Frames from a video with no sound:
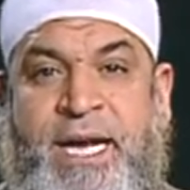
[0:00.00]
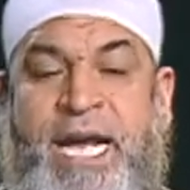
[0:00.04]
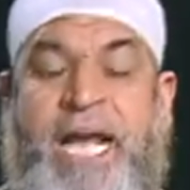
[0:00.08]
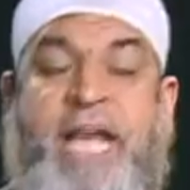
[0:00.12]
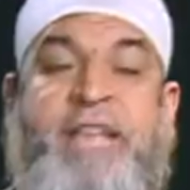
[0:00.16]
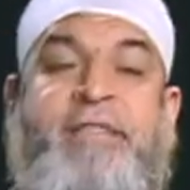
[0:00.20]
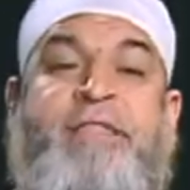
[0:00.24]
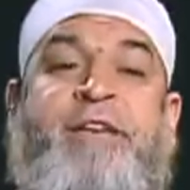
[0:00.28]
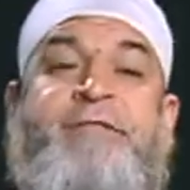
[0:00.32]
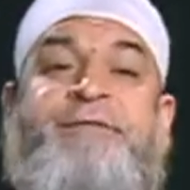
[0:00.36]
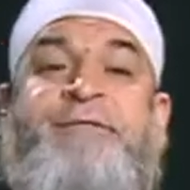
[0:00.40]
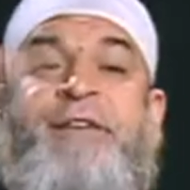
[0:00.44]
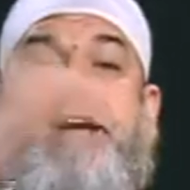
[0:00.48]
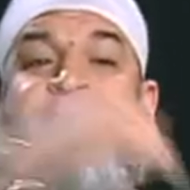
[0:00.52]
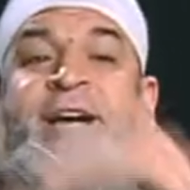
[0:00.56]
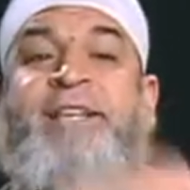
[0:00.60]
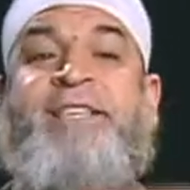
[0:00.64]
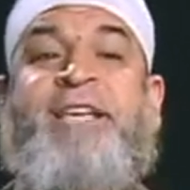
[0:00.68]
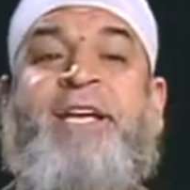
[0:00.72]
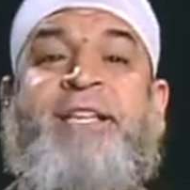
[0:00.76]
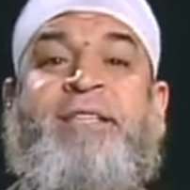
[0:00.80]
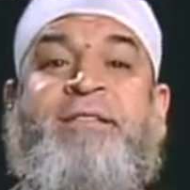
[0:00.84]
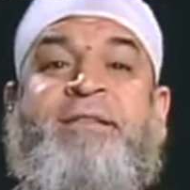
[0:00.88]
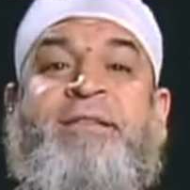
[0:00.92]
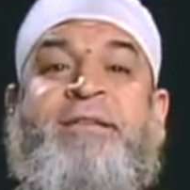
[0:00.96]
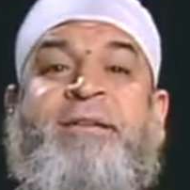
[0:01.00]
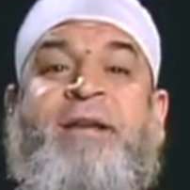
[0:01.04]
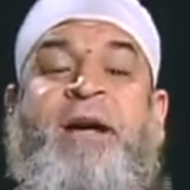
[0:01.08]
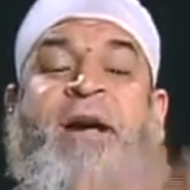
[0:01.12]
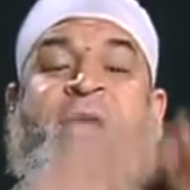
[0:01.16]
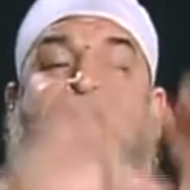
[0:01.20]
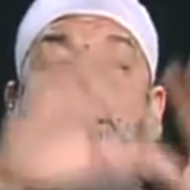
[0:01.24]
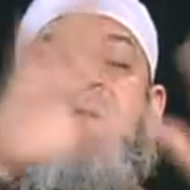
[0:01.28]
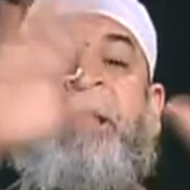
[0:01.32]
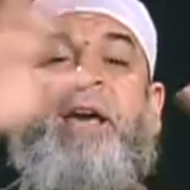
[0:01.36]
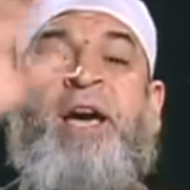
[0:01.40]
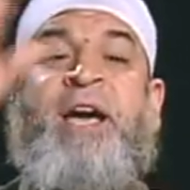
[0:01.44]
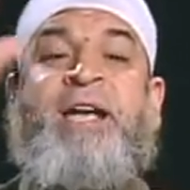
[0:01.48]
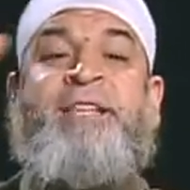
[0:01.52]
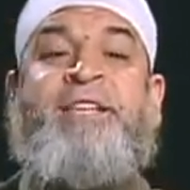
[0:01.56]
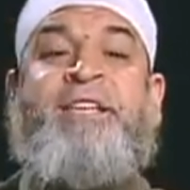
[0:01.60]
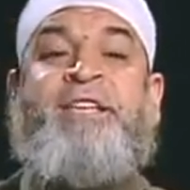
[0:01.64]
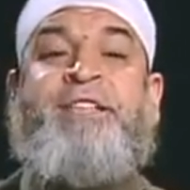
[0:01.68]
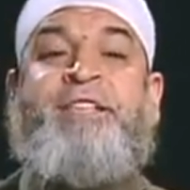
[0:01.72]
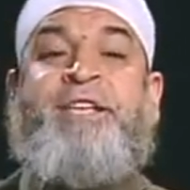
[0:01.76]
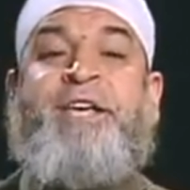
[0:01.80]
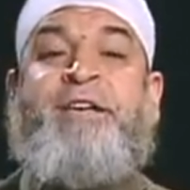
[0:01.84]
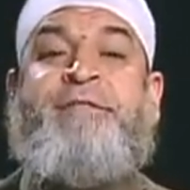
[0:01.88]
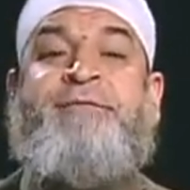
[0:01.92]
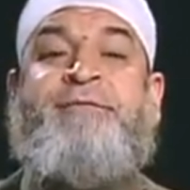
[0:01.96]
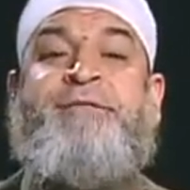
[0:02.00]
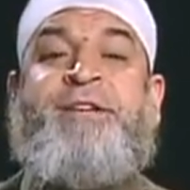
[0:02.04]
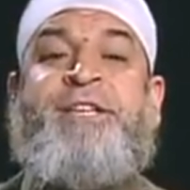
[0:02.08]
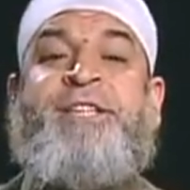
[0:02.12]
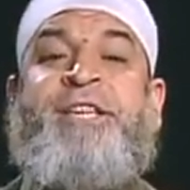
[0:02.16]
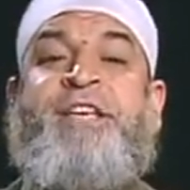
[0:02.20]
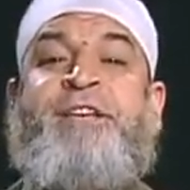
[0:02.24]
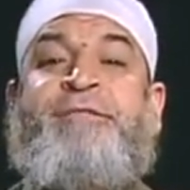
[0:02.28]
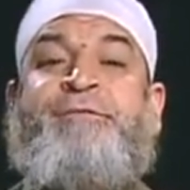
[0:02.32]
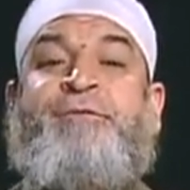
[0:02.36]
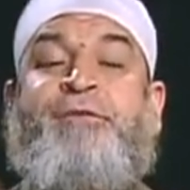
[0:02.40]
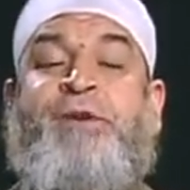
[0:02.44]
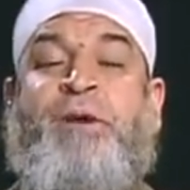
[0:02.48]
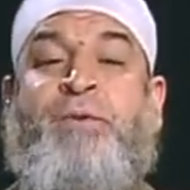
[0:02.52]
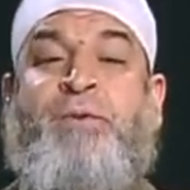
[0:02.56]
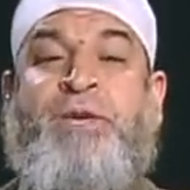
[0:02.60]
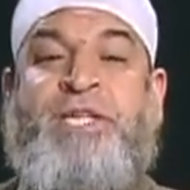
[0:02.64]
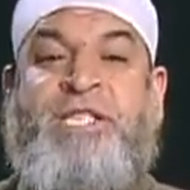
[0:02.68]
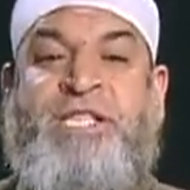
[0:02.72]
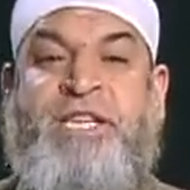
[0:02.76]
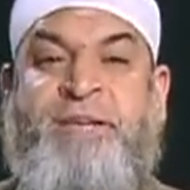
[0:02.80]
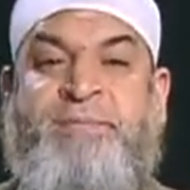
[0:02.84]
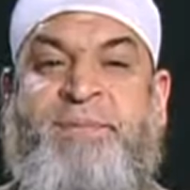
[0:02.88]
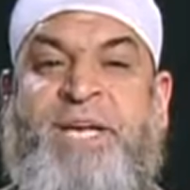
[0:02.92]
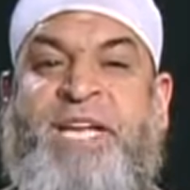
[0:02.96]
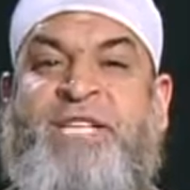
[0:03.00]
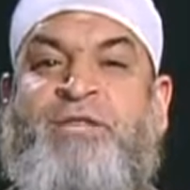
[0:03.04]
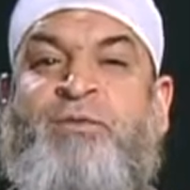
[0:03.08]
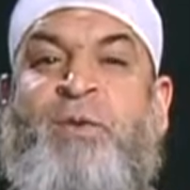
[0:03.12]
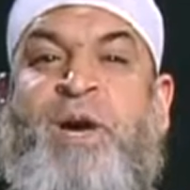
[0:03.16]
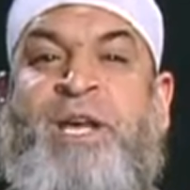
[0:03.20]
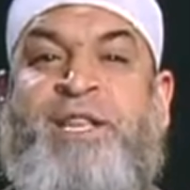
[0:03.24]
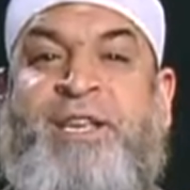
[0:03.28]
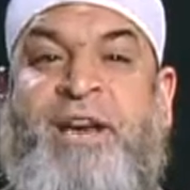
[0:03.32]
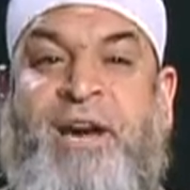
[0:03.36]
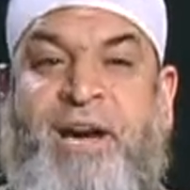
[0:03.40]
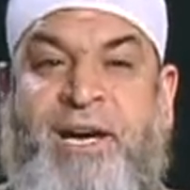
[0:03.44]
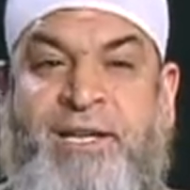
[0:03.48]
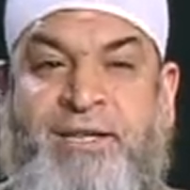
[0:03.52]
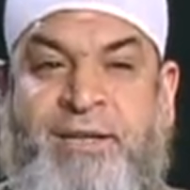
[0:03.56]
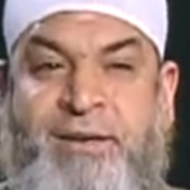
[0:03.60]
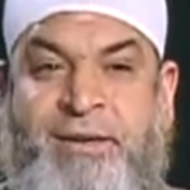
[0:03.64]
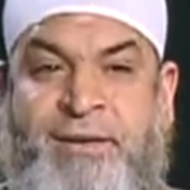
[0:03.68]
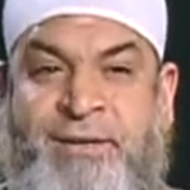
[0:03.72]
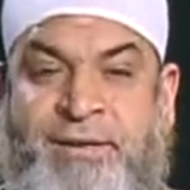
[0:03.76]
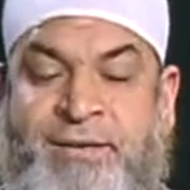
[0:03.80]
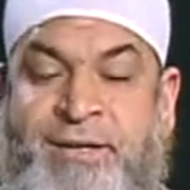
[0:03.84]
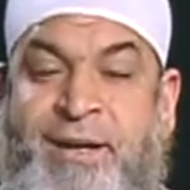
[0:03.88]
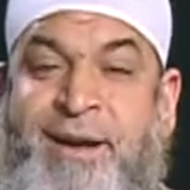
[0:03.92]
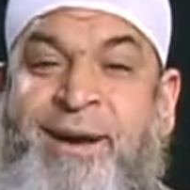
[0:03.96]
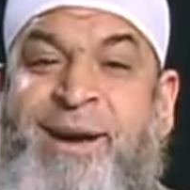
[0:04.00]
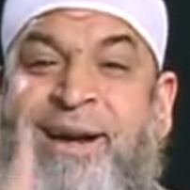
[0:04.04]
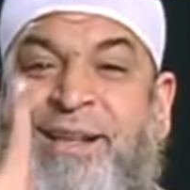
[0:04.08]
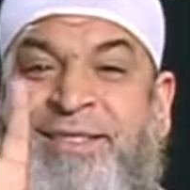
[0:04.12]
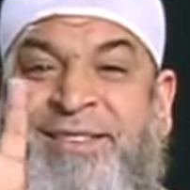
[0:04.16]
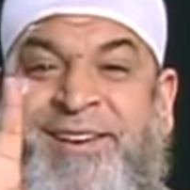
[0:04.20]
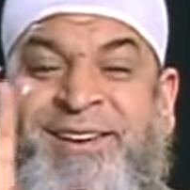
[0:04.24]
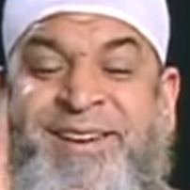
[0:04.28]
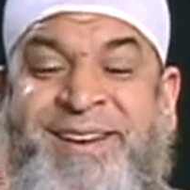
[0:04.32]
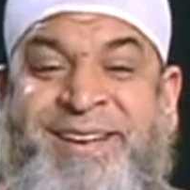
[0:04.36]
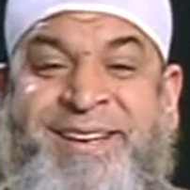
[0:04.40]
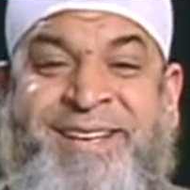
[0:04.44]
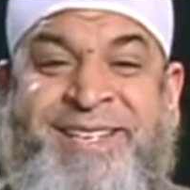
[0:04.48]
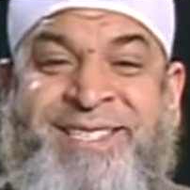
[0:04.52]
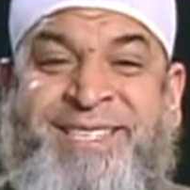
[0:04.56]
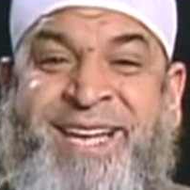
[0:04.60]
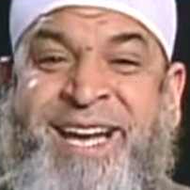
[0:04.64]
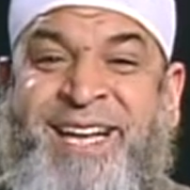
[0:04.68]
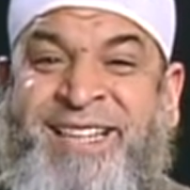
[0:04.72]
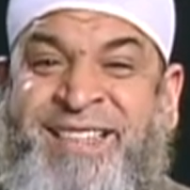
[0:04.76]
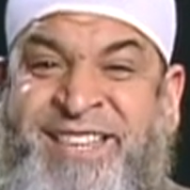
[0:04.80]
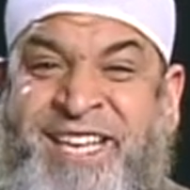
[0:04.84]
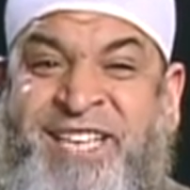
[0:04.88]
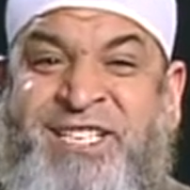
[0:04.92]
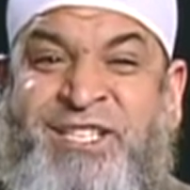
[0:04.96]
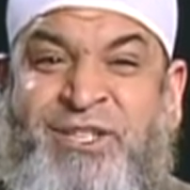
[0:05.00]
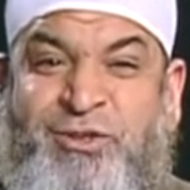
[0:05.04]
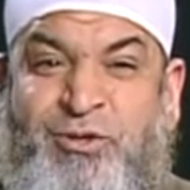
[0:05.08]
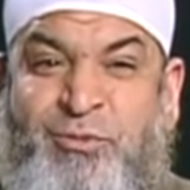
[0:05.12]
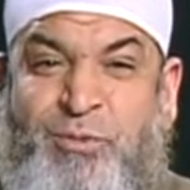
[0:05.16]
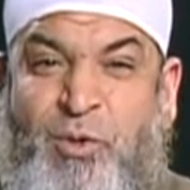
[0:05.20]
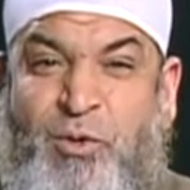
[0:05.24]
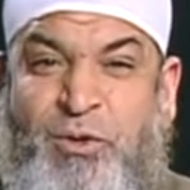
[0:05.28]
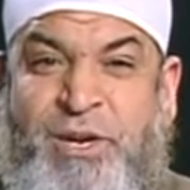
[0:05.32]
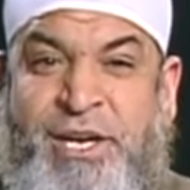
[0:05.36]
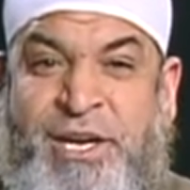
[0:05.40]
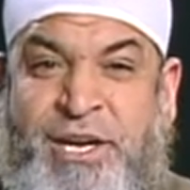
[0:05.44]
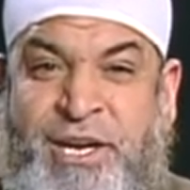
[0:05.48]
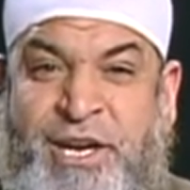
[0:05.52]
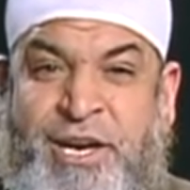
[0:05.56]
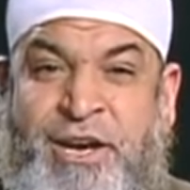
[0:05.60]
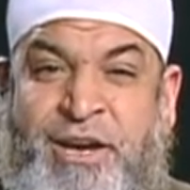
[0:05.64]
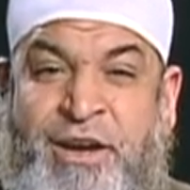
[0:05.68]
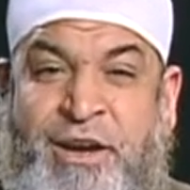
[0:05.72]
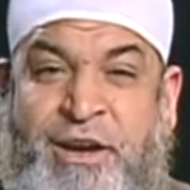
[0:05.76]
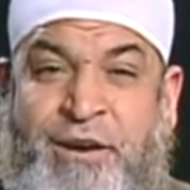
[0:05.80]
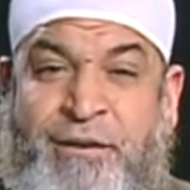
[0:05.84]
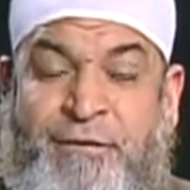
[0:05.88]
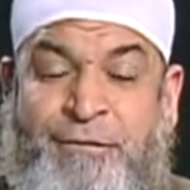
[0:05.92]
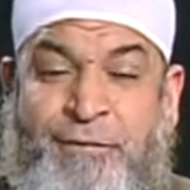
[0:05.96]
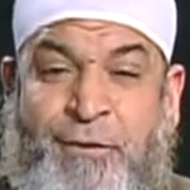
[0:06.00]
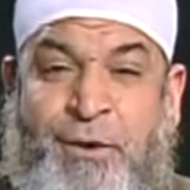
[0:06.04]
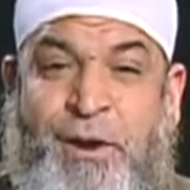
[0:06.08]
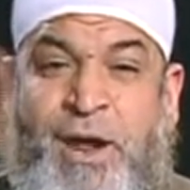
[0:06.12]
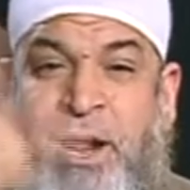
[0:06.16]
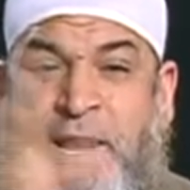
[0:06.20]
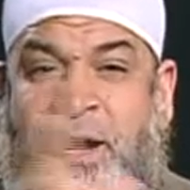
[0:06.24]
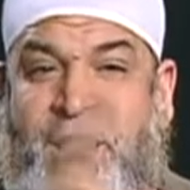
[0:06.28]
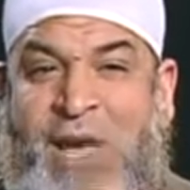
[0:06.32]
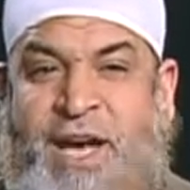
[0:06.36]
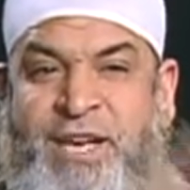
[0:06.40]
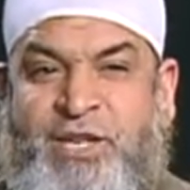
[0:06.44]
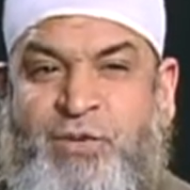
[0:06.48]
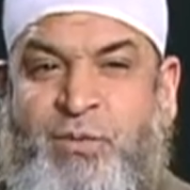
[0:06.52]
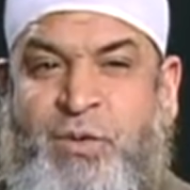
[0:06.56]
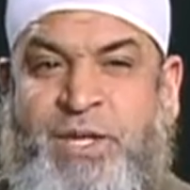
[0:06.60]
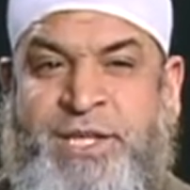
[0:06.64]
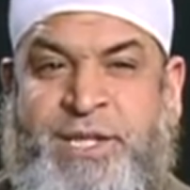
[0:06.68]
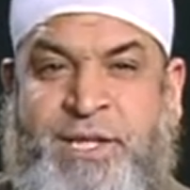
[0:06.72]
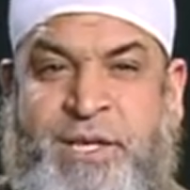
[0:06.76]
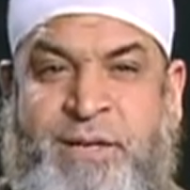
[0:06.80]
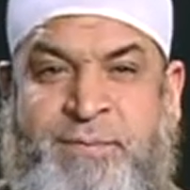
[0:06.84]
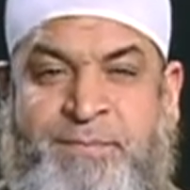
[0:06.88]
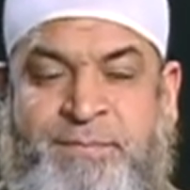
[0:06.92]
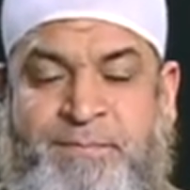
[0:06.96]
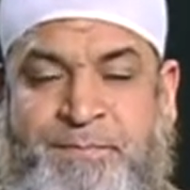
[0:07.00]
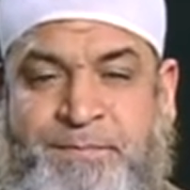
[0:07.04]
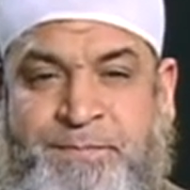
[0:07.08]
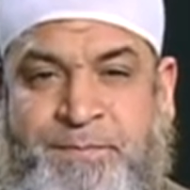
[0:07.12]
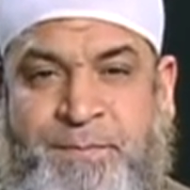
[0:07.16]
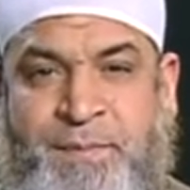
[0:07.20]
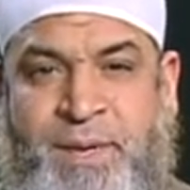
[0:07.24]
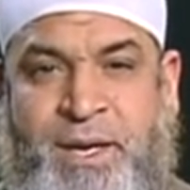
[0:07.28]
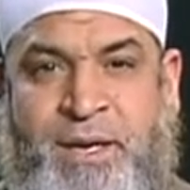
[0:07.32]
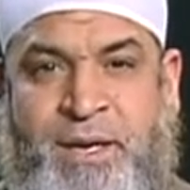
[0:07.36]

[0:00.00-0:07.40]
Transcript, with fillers: And the fact that Allah did everything for a wisdom. That's why the qadr. The qadr is a testimony for Allah's wisdom.